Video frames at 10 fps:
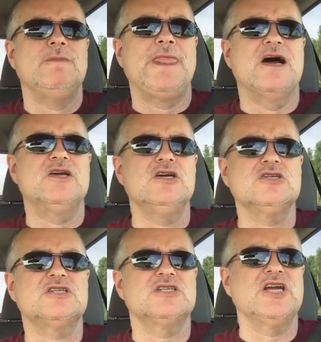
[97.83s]
Now,
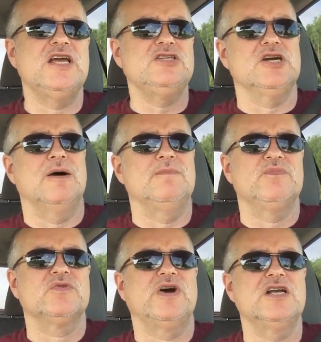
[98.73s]
here's the change up,
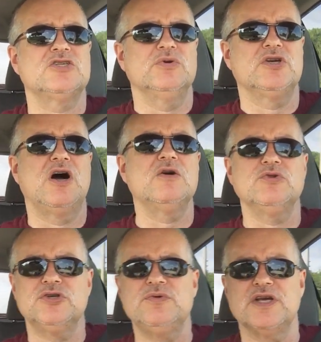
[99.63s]
right? So a dog
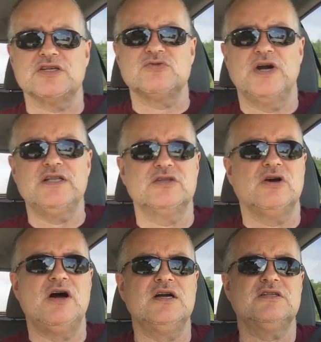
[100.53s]
will do this, right?
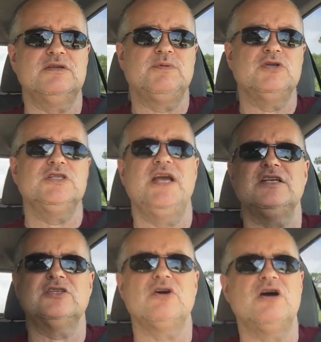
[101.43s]
The person
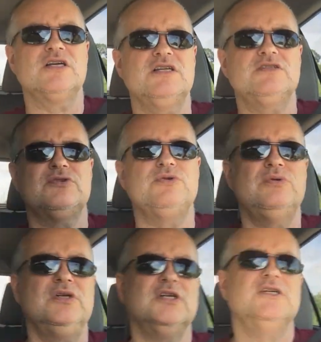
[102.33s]
has a dog
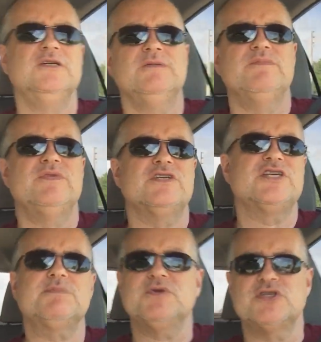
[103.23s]
into the
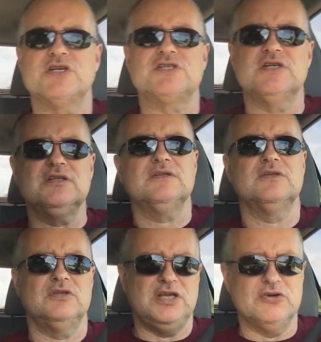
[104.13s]
sit position,
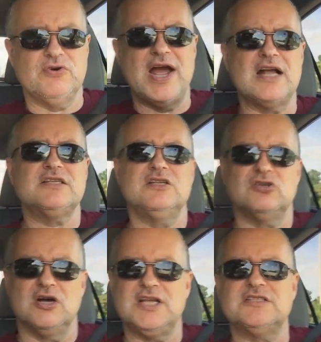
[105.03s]
interacting. The
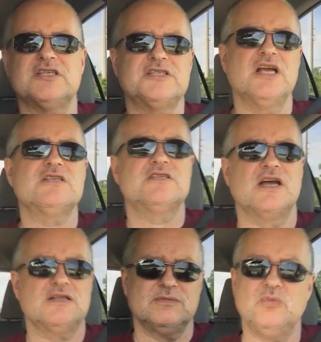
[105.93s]
dog has a sense
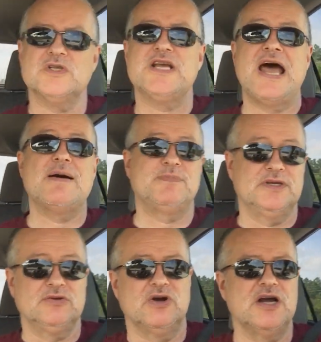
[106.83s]
that what's
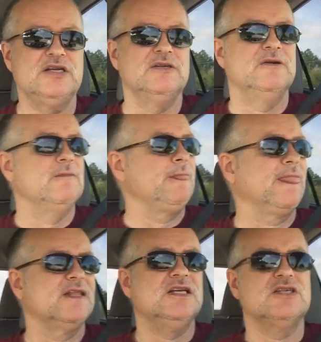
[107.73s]
happening, right,
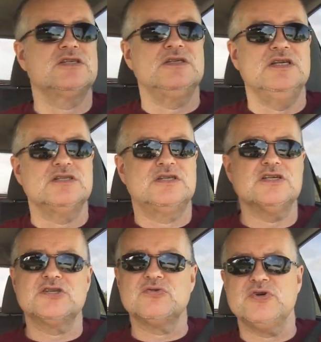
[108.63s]
is
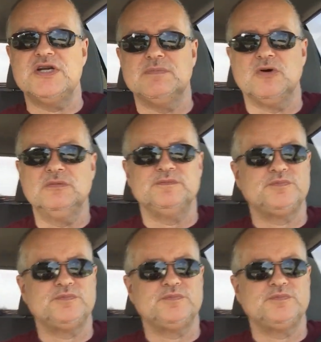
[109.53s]
disagreeable,